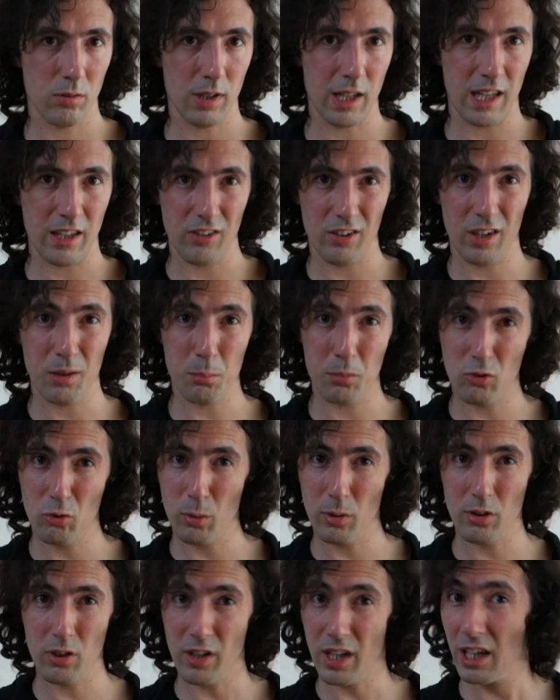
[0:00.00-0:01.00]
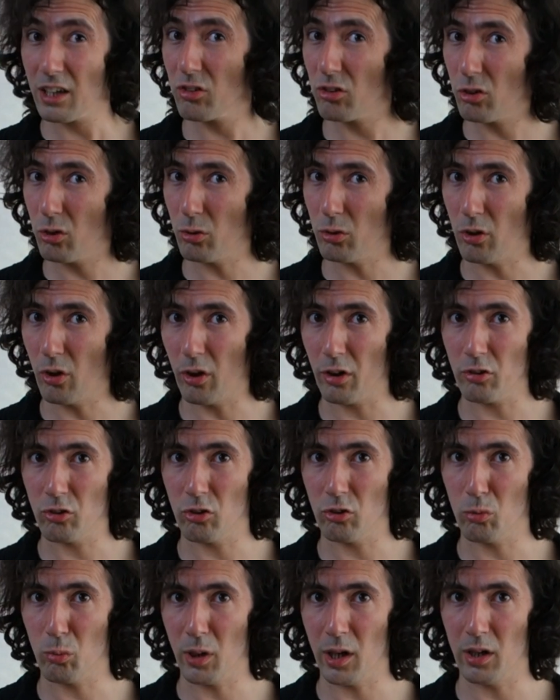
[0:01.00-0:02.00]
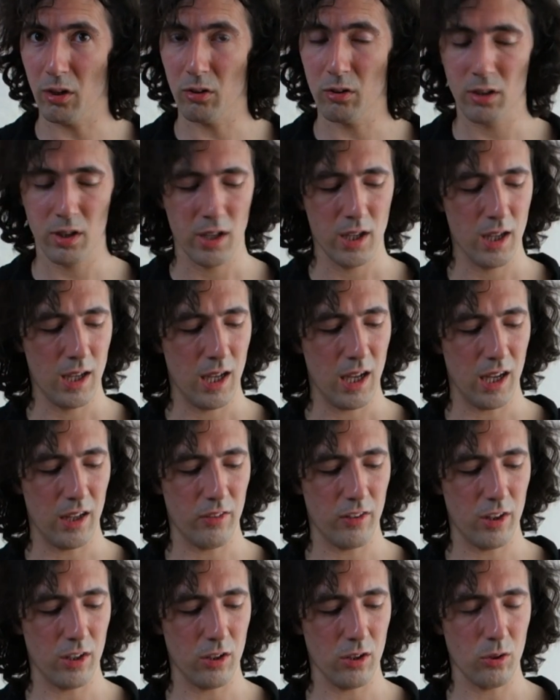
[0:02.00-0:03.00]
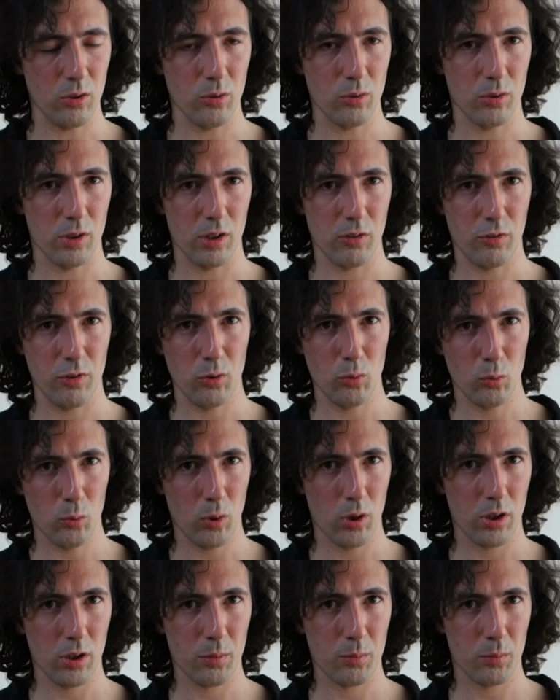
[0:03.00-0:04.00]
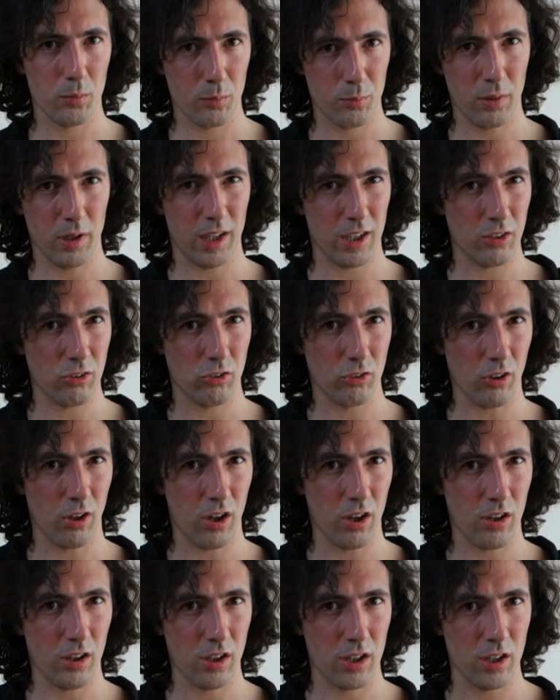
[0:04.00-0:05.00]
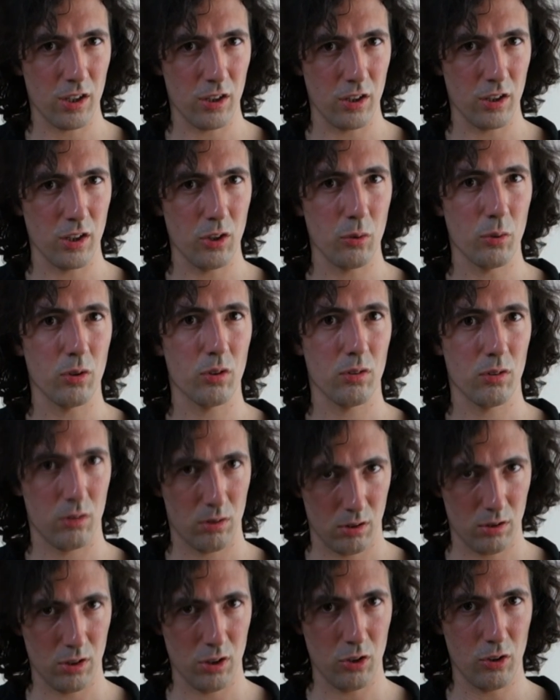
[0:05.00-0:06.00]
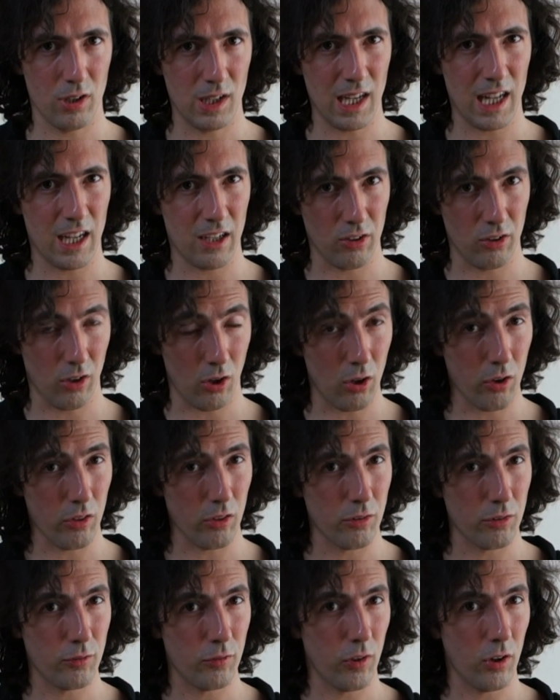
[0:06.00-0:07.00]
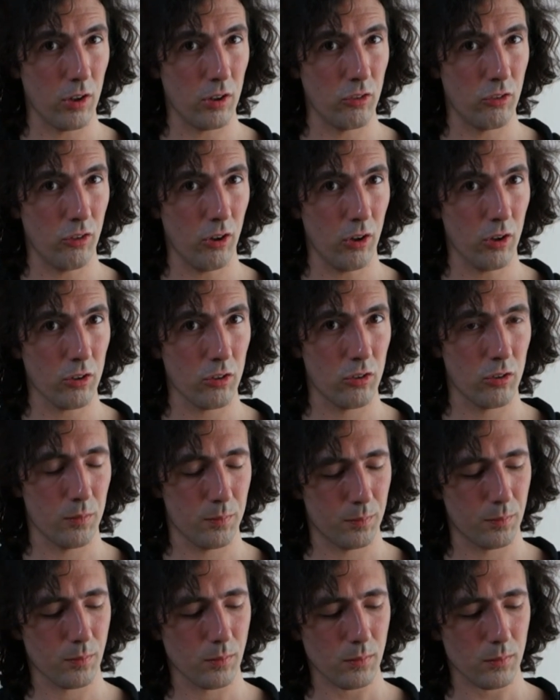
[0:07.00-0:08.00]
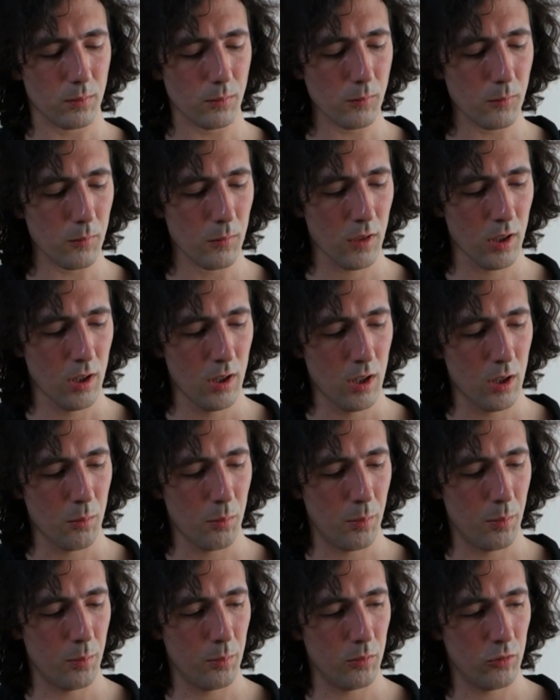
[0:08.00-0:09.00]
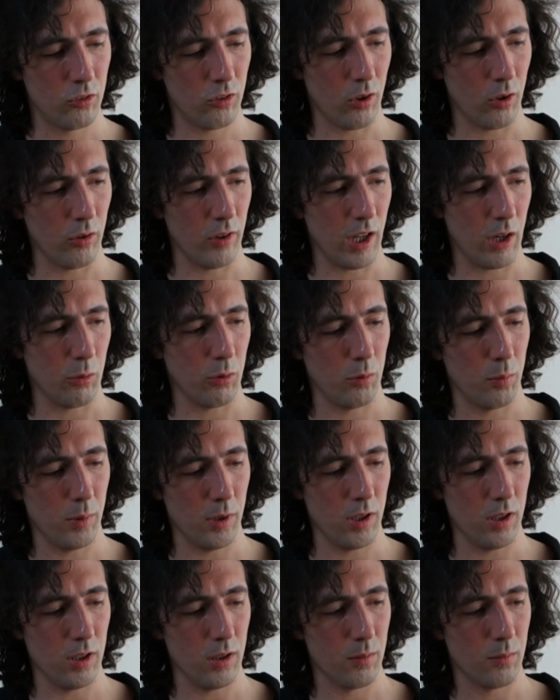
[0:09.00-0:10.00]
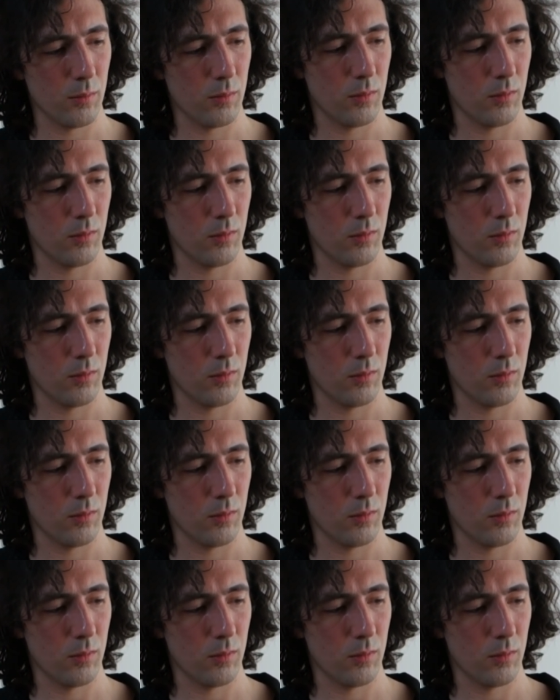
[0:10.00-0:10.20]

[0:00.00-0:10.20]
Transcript: land in between the next two dots as well, and then if you were playing sa here, you'd land on the third dot. So that would be